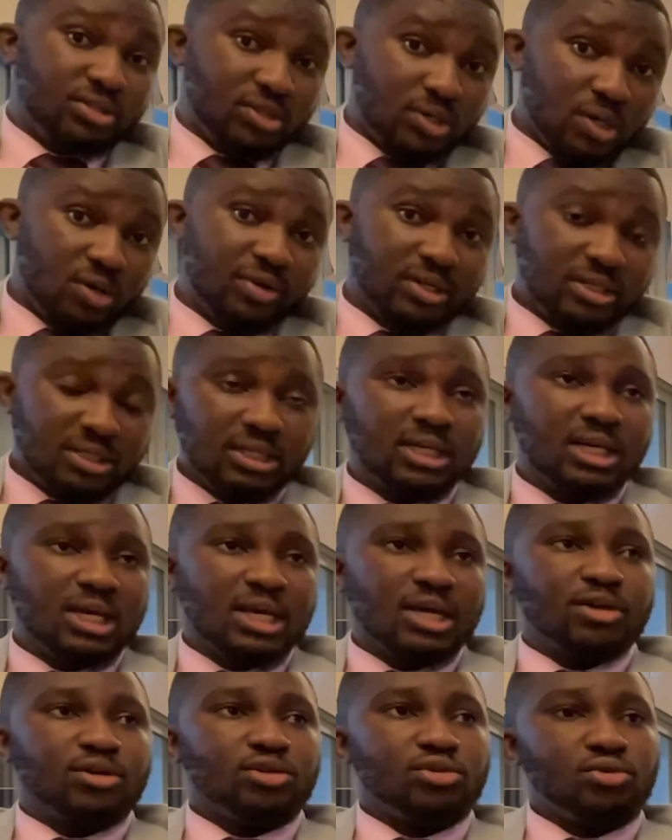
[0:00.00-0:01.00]
already,
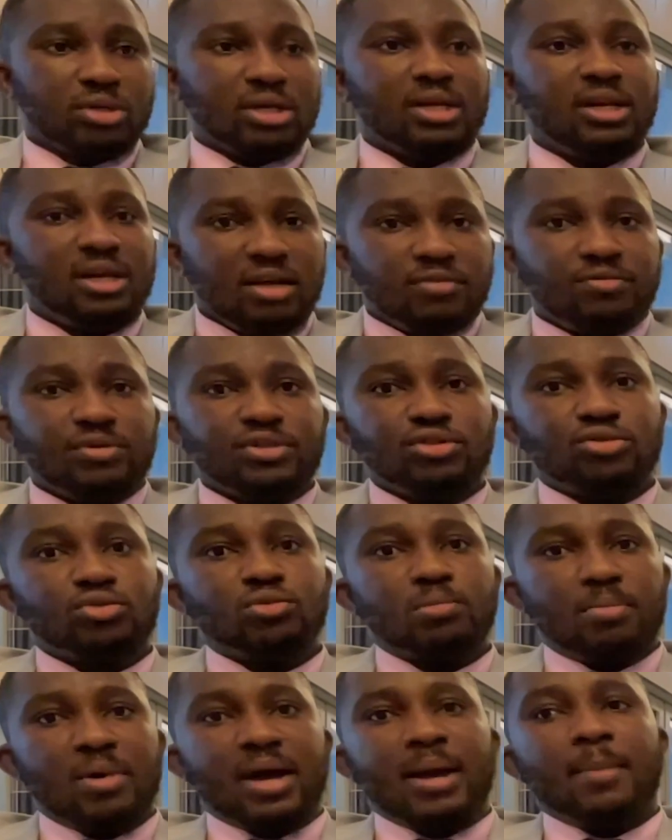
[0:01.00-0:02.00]
you can leverage it
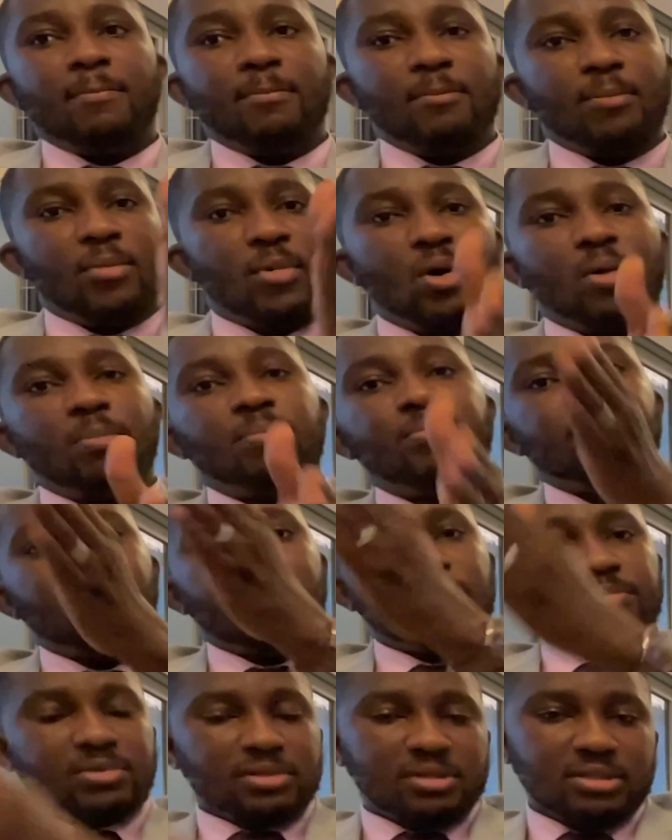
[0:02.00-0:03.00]
to buy more
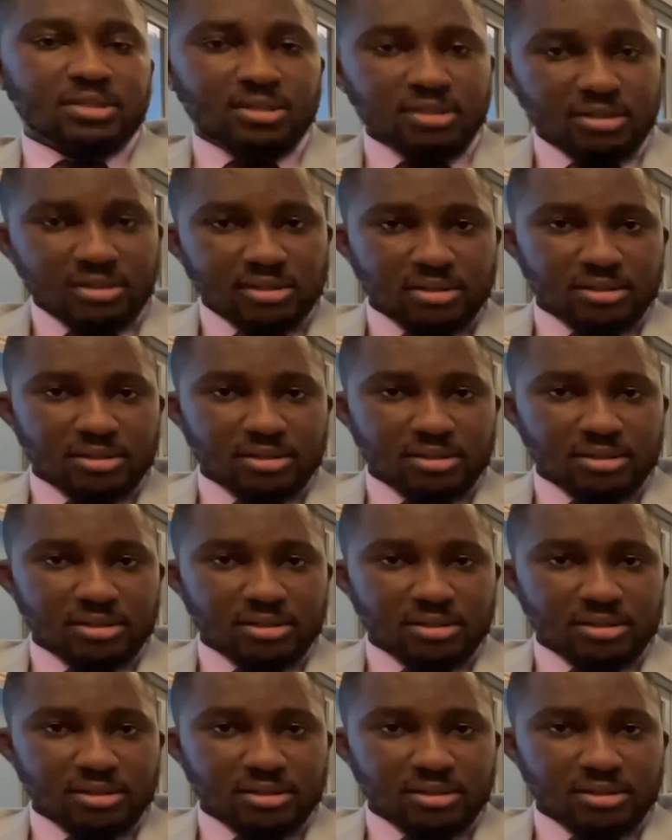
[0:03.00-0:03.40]
properties.